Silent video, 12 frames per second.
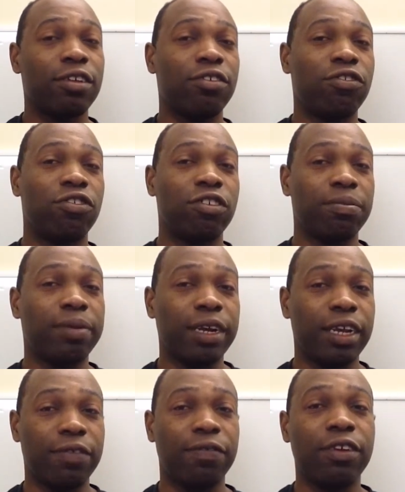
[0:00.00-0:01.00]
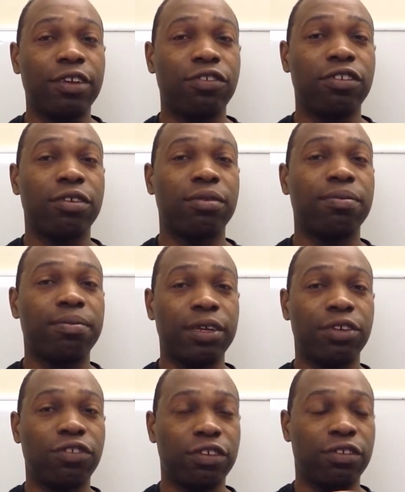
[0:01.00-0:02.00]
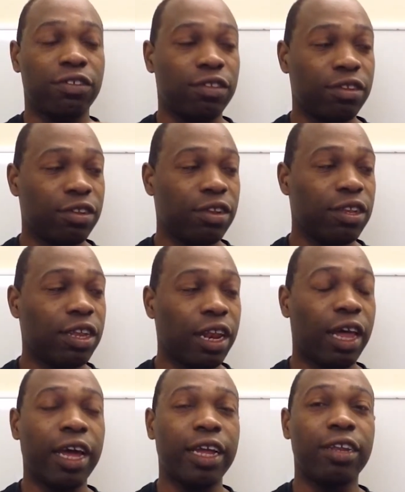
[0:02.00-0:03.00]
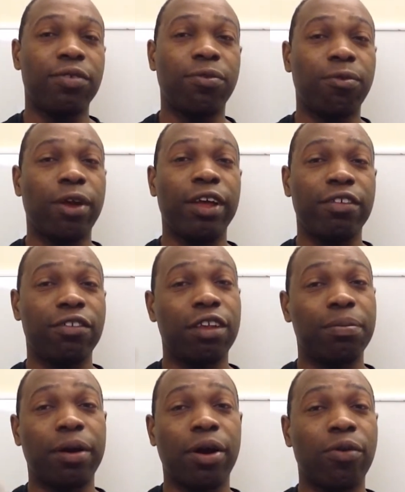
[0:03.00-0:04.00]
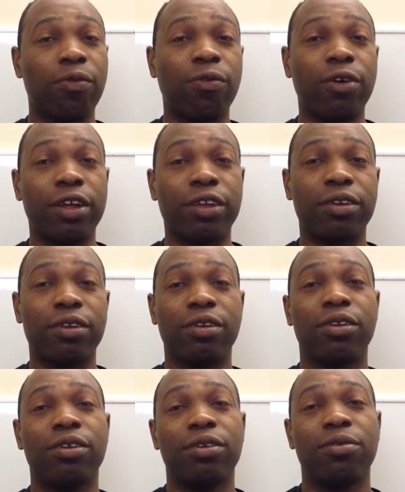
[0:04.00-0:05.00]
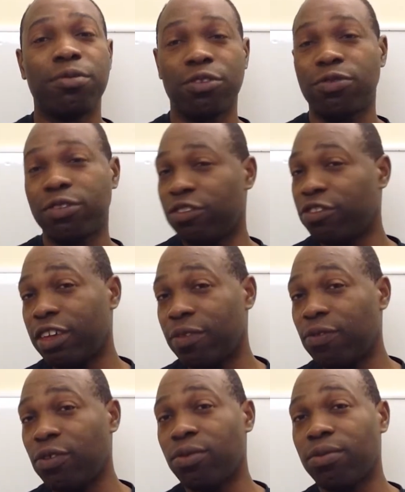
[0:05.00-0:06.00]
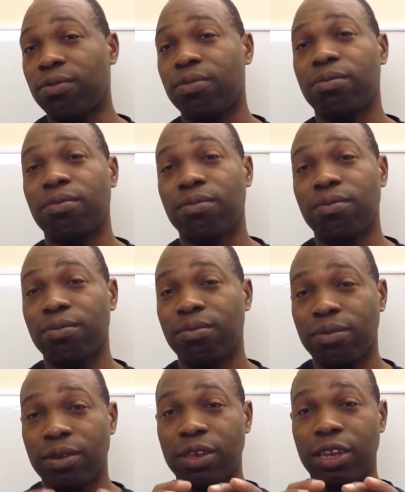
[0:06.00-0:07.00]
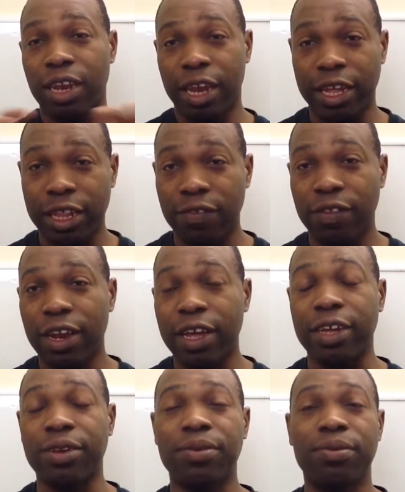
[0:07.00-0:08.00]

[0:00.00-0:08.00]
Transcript: should, by definition, be just the line raised to the power of 1, which would just give you the length of the line.